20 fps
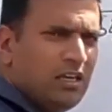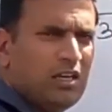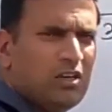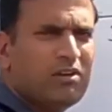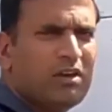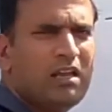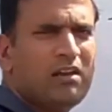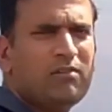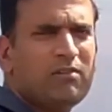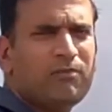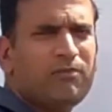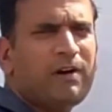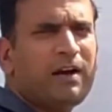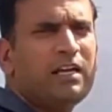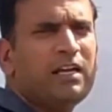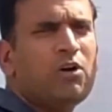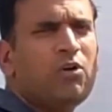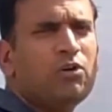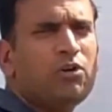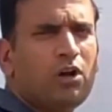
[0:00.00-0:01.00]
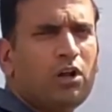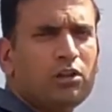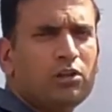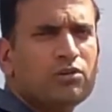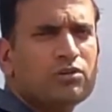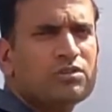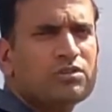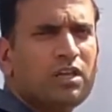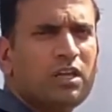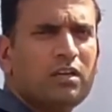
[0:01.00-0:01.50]
you can find out all
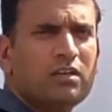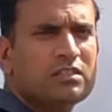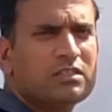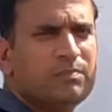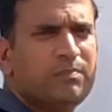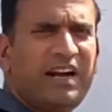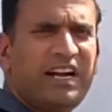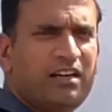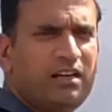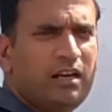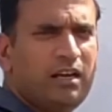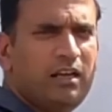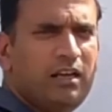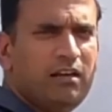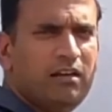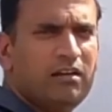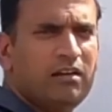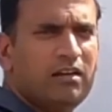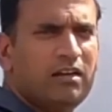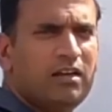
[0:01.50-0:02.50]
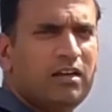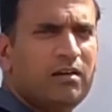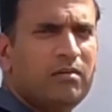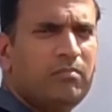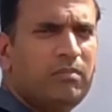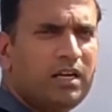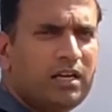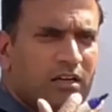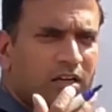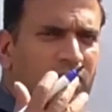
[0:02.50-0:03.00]
those things mentally,
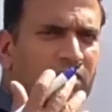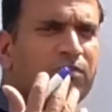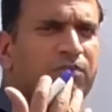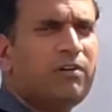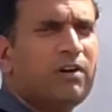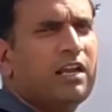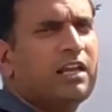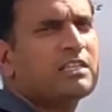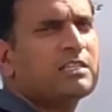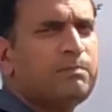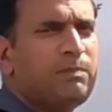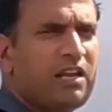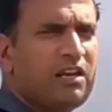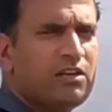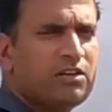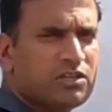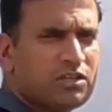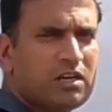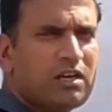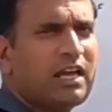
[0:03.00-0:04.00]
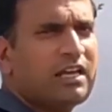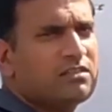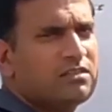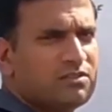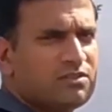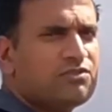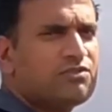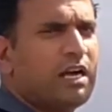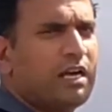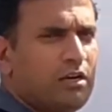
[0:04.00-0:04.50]
but for explanation I
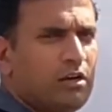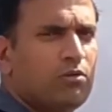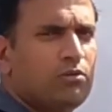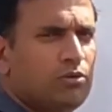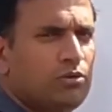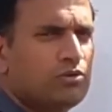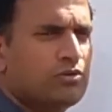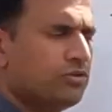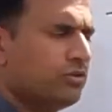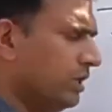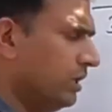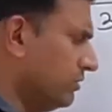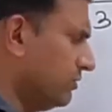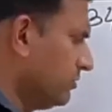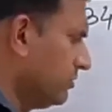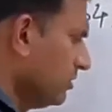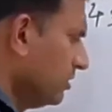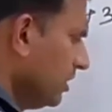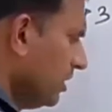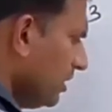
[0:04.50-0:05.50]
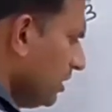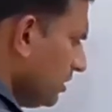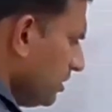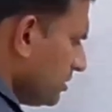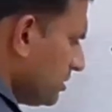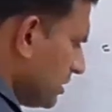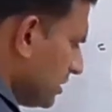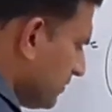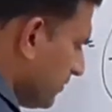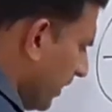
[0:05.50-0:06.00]
just write down those things.
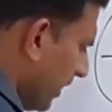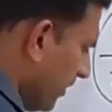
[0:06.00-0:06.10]
This is